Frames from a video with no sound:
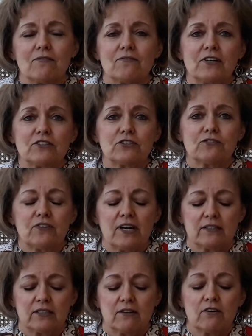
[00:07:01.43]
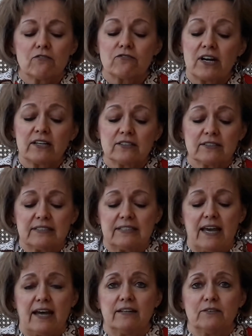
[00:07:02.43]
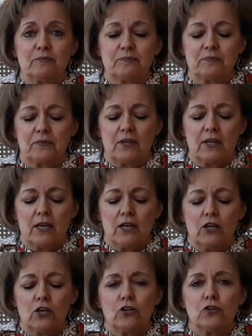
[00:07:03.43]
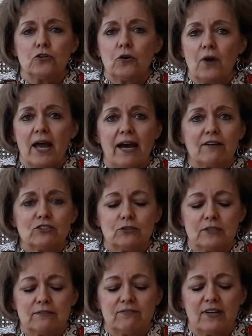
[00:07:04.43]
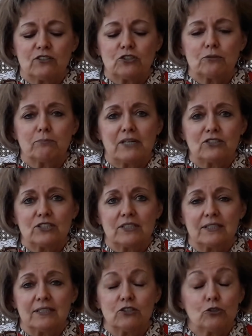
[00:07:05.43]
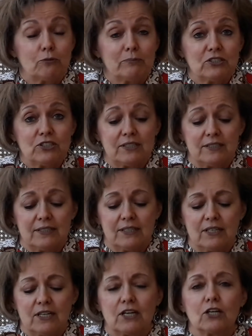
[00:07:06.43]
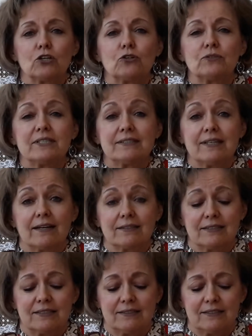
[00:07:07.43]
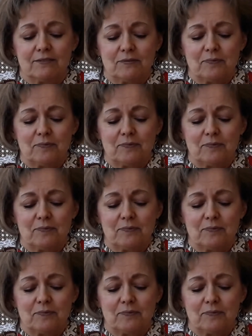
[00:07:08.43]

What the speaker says: Viktor Frankl said, "You don't have to invent your mission, you detect it."